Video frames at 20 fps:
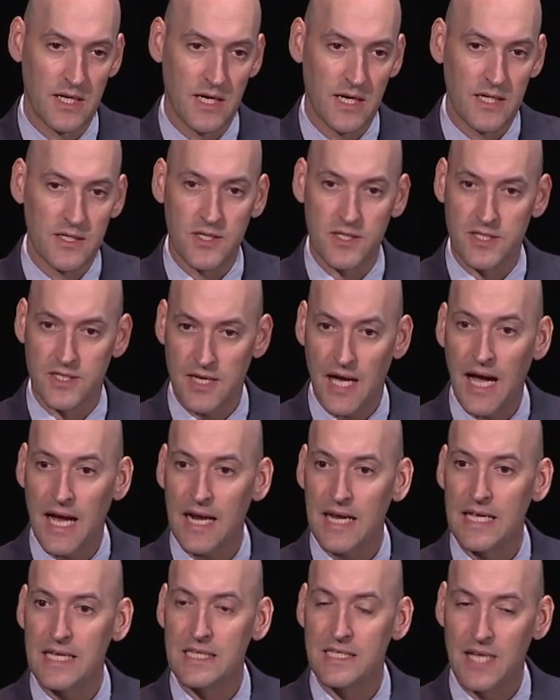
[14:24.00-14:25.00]

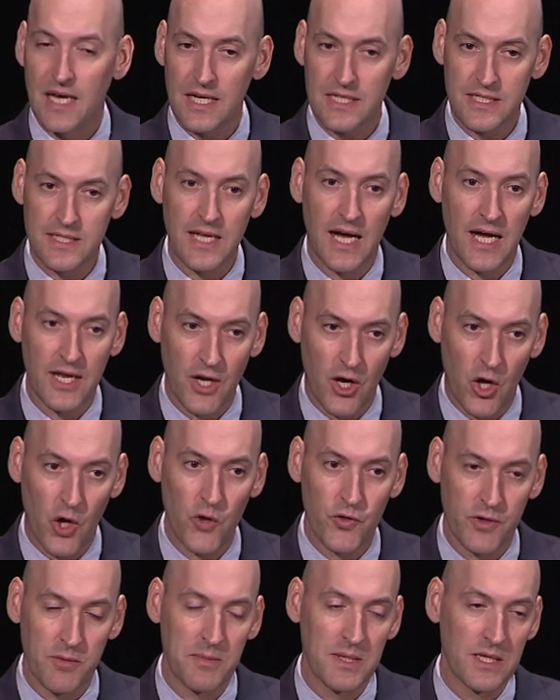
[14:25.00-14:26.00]
Society does not
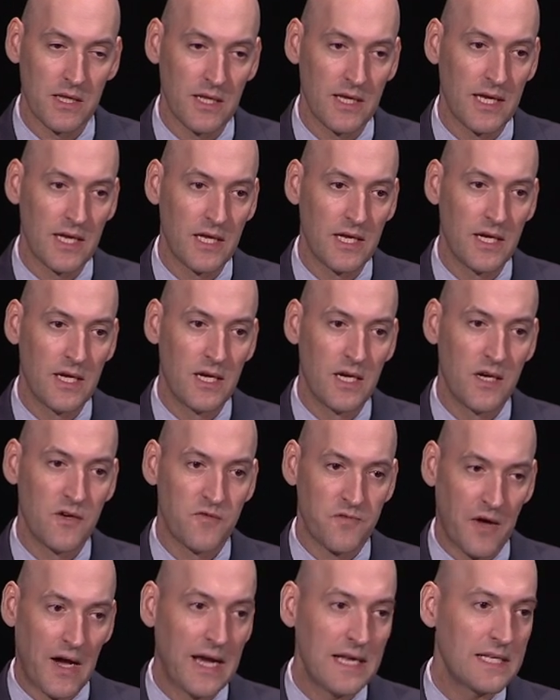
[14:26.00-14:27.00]
ultimately
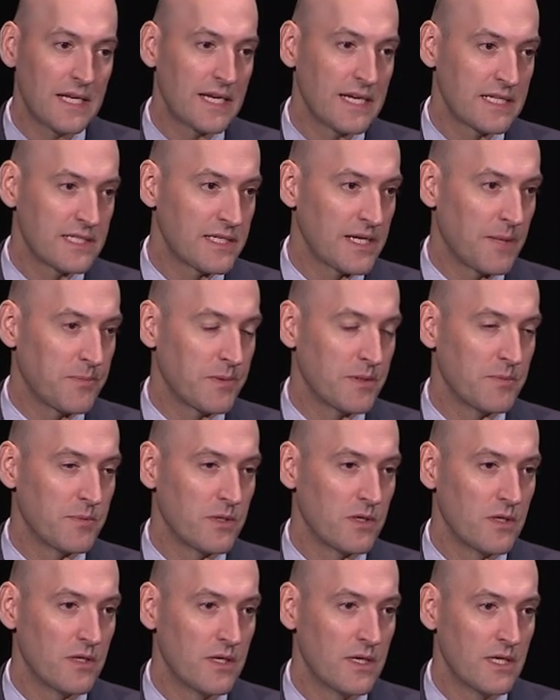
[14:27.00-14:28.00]
find it
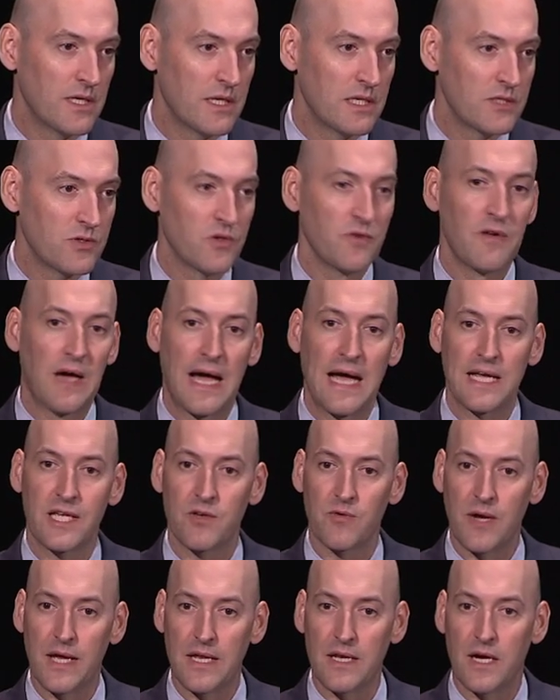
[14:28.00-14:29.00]
acceptable to
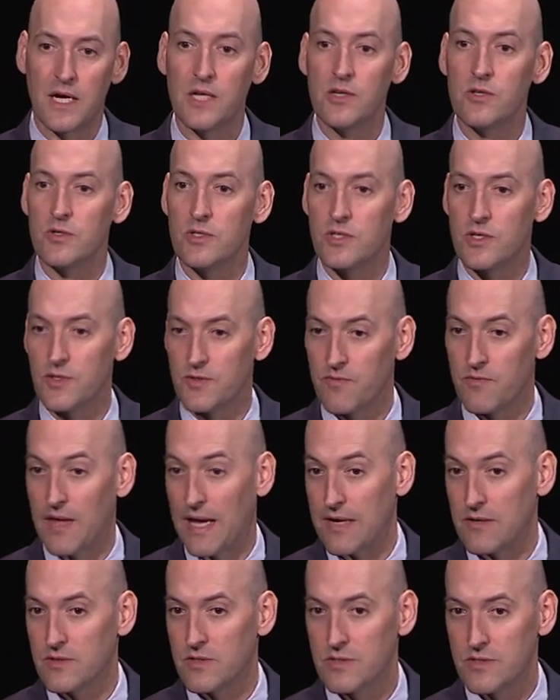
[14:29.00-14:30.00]
evacuate hundreds of
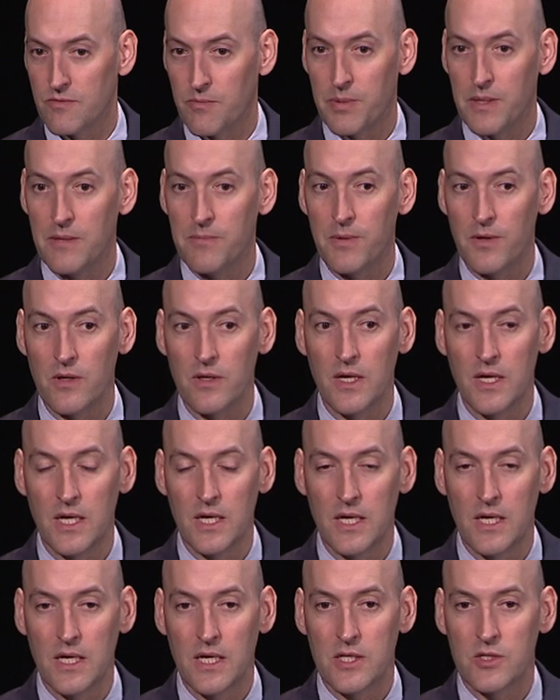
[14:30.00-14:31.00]
thousands of people,
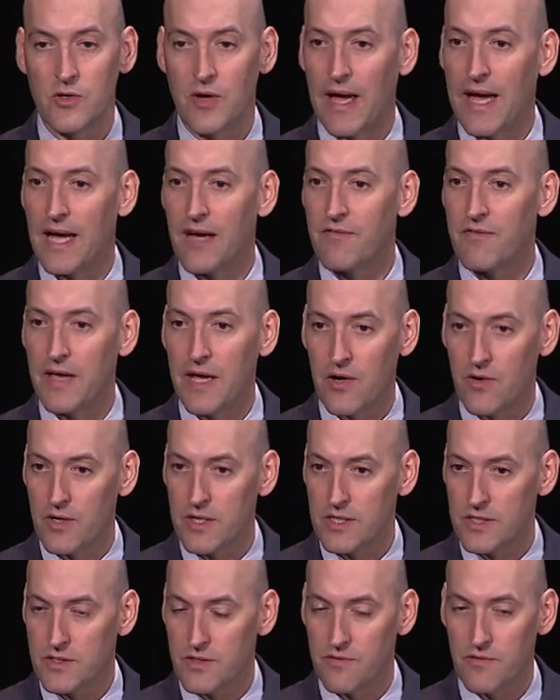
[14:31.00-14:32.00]
to have
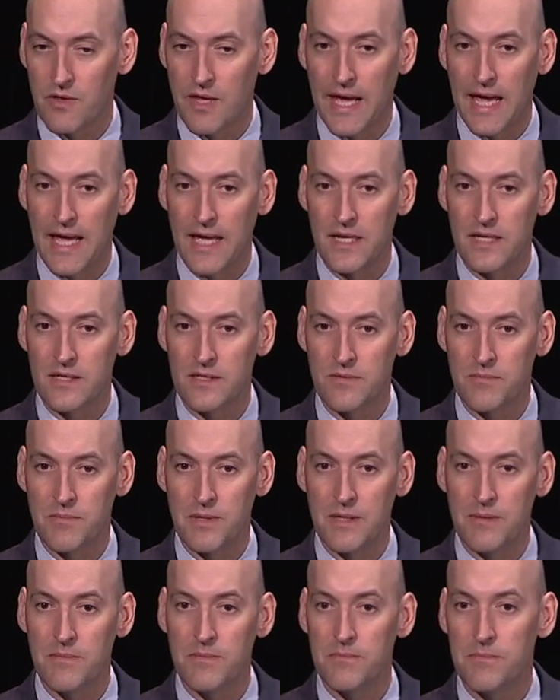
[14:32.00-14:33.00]
areas of land
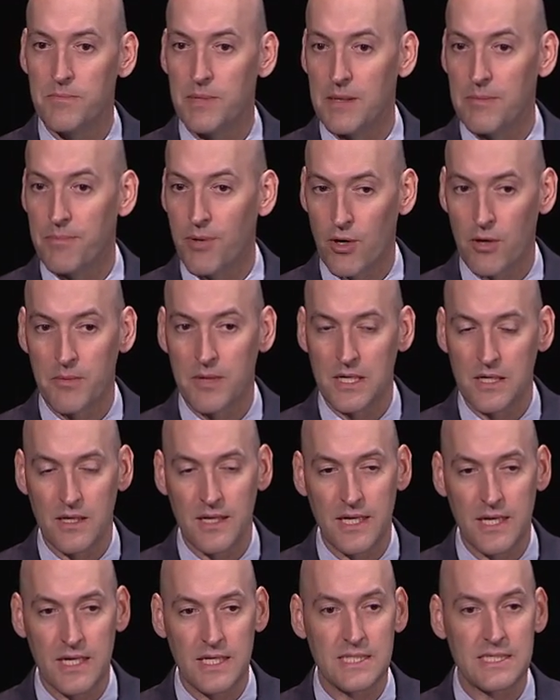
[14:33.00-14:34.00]
be
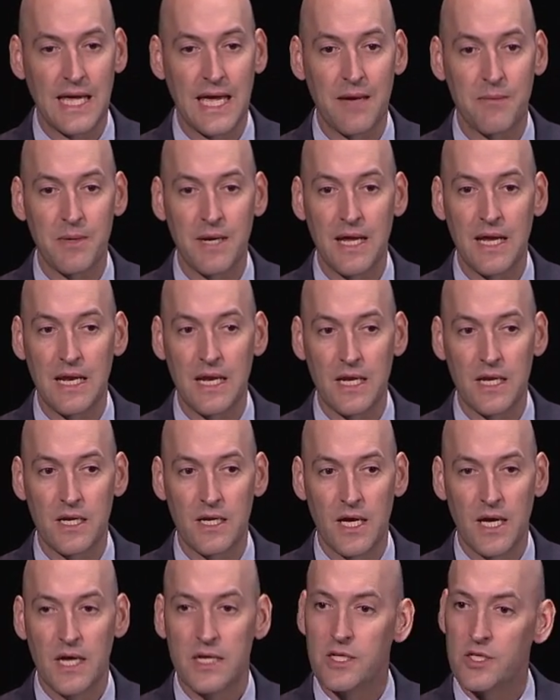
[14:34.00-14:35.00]
permanently contaminated,
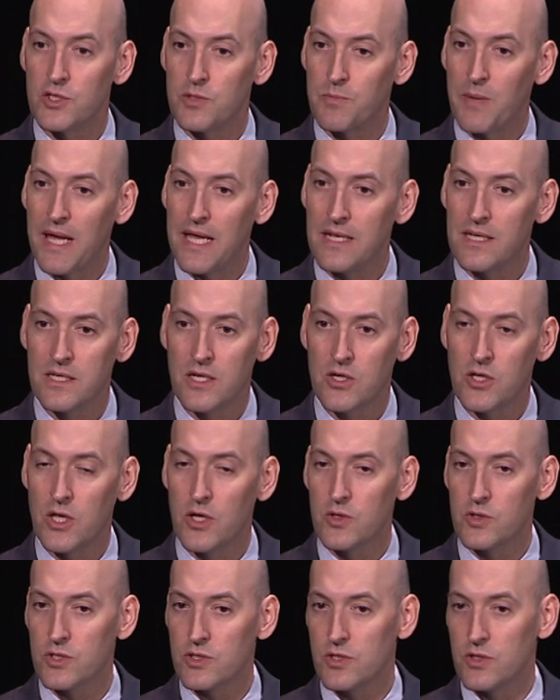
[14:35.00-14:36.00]
to spend
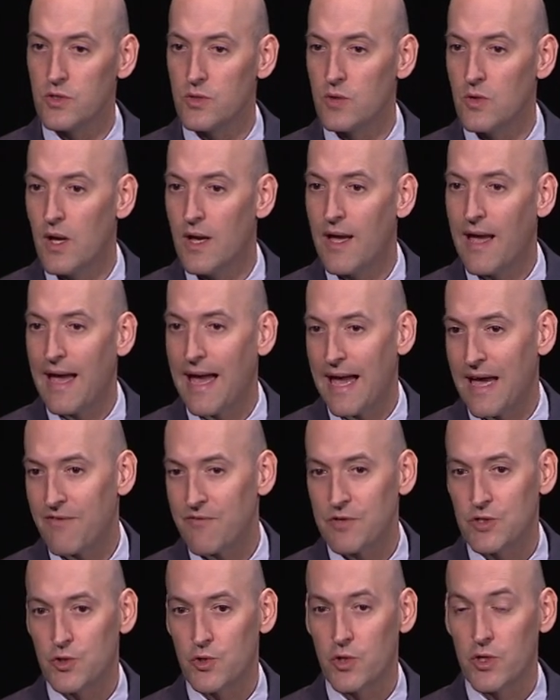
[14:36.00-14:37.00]
close to
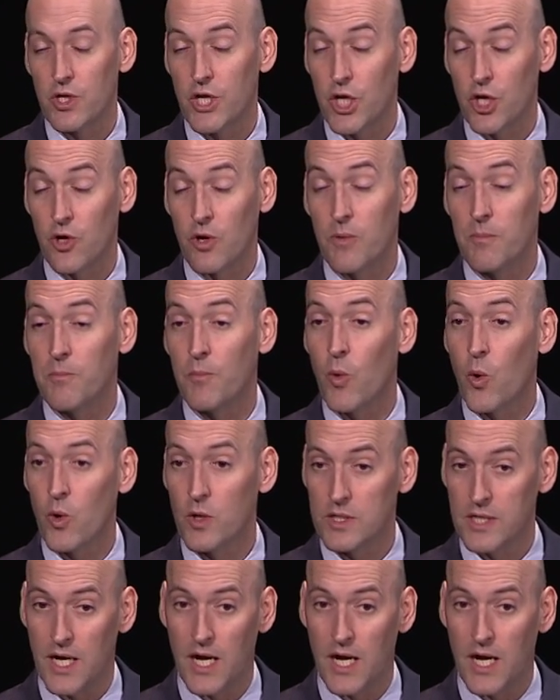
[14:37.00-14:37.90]
$500 billion or more